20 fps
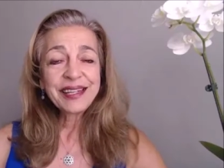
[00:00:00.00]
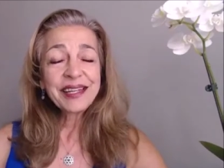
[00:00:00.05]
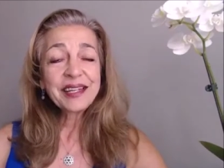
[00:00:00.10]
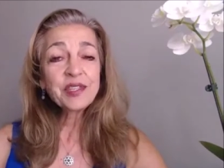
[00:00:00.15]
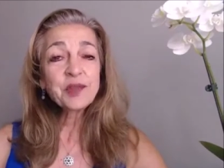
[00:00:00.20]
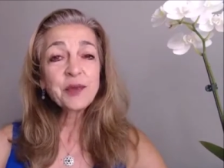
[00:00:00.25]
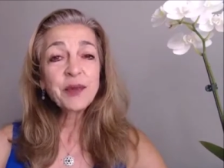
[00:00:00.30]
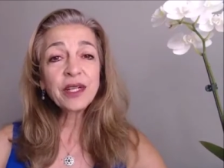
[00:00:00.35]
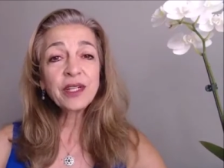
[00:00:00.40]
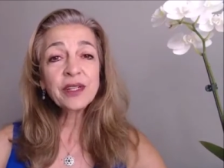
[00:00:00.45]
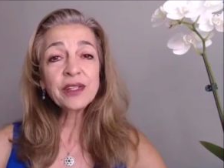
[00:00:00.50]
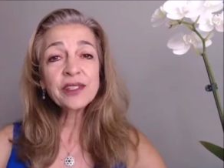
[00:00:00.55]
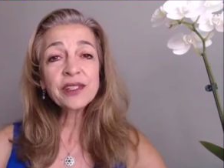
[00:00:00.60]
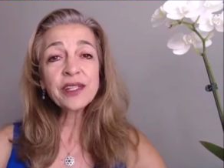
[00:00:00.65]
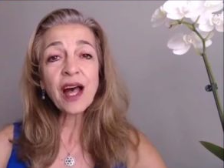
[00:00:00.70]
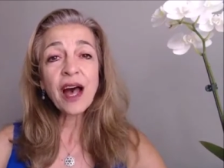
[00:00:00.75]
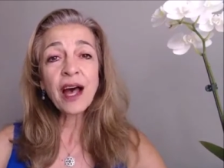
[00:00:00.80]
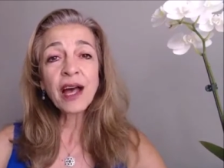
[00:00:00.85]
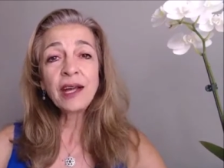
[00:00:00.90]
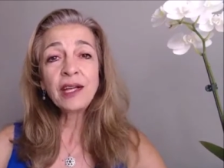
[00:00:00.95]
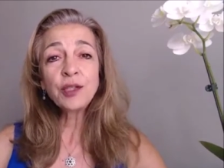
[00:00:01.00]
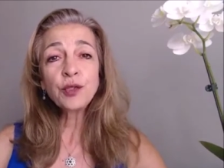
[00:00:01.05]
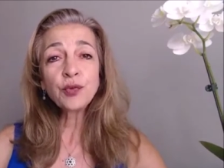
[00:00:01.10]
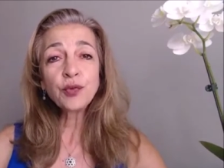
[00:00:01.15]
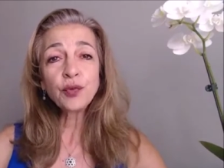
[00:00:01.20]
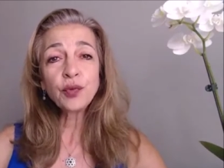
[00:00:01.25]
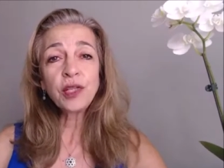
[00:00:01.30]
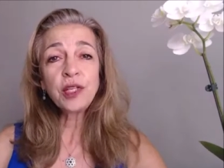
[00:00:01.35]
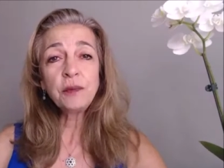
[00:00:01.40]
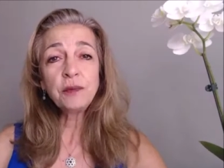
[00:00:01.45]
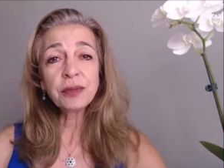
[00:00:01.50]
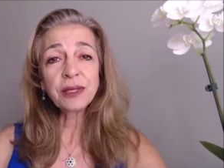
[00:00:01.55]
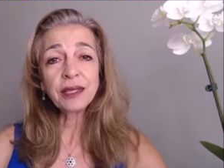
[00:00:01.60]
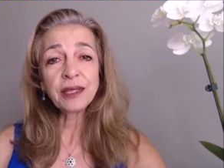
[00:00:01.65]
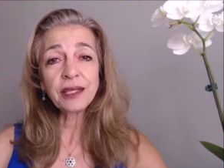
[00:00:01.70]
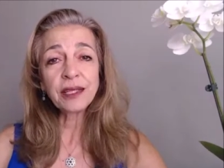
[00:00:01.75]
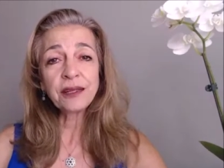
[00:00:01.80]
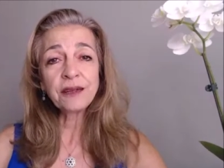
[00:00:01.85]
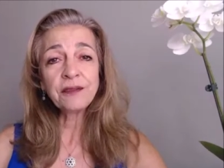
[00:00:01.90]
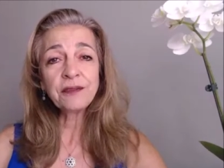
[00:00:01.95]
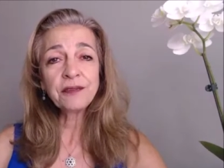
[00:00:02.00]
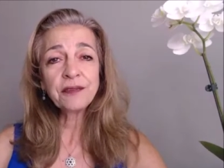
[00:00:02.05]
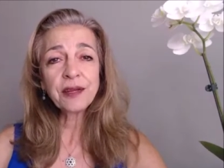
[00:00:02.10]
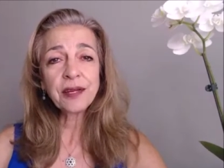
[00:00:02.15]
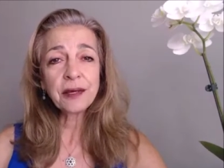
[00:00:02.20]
is because I truly believe